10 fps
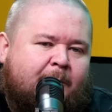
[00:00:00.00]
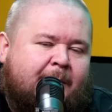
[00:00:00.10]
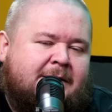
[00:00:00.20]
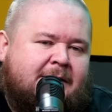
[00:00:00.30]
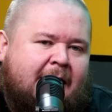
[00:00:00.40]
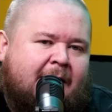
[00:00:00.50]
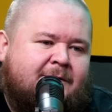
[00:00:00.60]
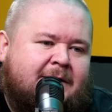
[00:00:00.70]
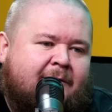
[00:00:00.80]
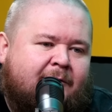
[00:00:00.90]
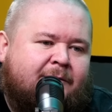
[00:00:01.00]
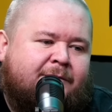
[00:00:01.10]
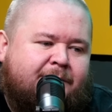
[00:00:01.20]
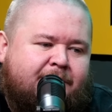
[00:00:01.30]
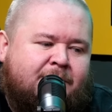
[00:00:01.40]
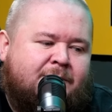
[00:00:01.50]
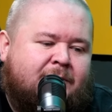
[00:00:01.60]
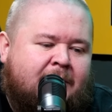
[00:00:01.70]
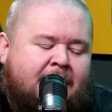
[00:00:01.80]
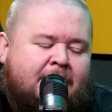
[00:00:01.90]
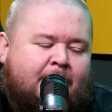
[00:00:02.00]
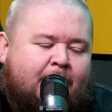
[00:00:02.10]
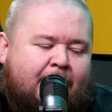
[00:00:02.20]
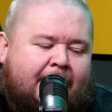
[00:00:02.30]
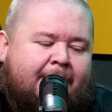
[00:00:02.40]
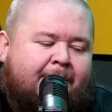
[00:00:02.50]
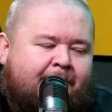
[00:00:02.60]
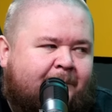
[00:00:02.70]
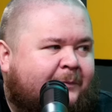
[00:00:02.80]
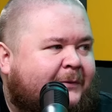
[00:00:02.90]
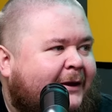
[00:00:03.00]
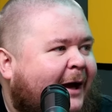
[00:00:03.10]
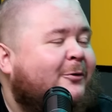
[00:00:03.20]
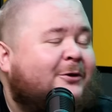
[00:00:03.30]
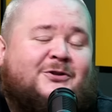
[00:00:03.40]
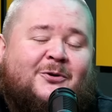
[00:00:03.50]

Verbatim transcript: That's Kev's level of use. But um, I'm only joking.